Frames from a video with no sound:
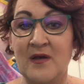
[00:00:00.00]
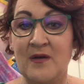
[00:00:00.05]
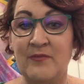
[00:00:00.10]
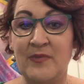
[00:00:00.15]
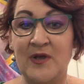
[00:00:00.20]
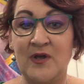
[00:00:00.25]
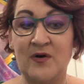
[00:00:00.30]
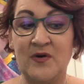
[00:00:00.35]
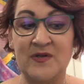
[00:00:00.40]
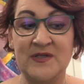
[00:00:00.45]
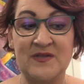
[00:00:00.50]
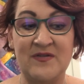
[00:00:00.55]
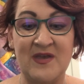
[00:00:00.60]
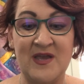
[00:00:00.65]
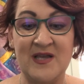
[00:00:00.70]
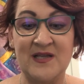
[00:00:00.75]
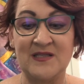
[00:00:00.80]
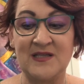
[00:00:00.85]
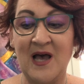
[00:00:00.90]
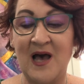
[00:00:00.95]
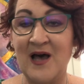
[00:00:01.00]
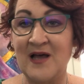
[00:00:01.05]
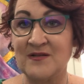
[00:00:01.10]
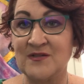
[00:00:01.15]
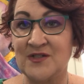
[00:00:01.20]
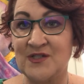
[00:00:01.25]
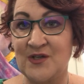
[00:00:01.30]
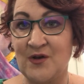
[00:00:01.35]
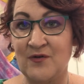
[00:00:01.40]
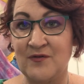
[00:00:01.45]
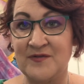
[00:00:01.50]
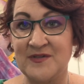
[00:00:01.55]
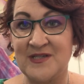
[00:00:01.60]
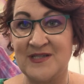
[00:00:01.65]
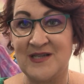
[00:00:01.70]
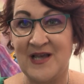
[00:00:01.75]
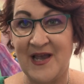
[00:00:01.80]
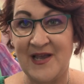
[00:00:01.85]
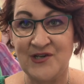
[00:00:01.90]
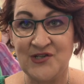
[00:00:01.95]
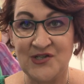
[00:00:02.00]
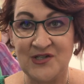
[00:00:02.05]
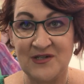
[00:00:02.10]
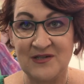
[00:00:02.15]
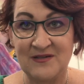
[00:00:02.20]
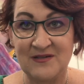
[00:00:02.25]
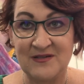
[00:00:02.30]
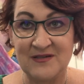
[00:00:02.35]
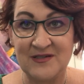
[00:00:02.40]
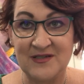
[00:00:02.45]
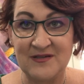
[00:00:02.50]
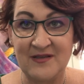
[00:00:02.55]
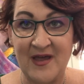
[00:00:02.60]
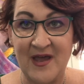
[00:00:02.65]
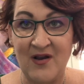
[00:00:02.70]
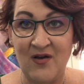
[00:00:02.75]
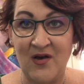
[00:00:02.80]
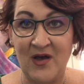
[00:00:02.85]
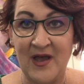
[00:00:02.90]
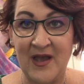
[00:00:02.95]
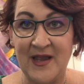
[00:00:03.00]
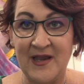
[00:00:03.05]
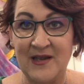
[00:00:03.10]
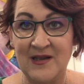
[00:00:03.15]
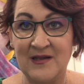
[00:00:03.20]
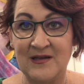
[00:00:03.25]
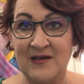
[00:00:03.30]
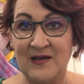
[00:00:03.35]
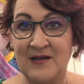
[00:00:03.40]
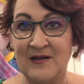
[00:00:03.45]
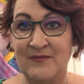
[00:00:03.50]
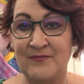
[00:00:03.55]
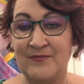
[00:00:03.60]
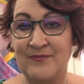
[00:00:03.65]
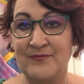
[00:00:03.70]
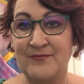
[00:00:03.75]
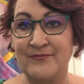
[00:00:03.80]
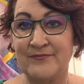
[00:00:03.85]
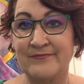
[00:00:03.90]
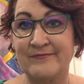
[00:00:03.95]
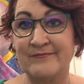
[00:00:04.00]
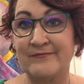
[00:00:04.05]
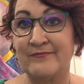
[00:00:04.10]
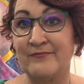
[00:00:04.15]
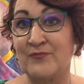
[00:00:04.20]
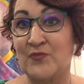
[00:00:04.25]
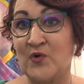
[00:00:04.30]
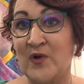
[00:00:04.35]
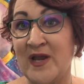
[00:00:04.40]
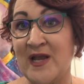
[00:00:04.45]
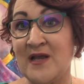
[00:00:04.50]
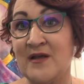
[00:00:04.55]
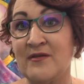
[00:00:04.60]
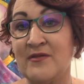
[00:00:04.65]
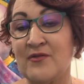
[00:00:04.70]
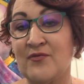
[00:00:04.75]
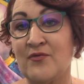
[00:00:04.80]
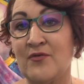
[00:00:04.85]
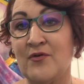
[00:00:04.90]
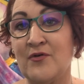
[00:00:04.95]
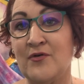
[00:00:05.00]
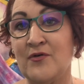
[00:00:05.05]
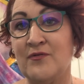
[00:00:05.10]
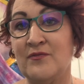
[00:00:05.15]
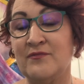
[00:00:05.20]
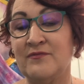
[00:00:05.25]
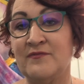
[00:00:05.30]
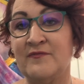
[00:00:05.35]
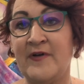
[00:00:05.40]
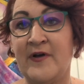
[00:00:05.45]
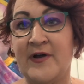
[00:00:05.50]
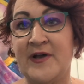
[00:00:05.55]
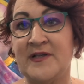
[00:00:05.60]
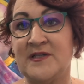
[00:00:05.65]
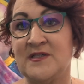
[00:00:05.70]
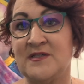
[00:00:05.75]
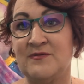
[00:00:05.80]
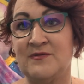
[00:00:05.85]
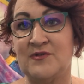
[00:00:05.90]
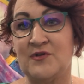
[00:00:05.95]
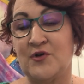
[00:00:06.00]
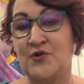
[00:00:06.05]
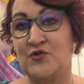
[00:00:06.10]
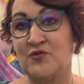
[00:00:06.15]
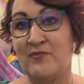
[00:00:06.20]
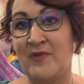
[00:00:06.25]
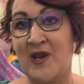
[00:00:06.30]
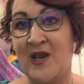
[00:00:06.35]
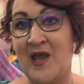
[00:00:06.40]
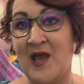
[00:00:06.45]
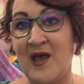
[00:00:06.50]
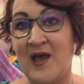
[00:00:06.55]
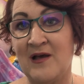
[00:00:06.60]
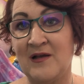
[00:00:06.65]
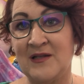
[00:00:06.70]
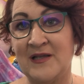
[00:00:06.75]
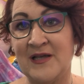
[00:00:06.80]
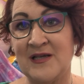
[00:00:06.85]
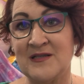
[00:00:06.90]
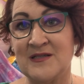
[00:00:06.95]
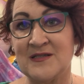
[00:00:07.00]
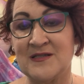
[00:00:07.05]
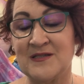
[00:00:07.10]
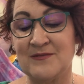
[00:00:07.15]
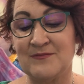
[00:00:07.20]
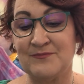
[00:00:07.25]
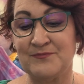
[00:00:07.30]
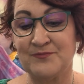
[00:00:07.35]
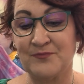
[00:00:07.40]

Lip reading: Because these heart and soul conversations that I bring through various social media outlets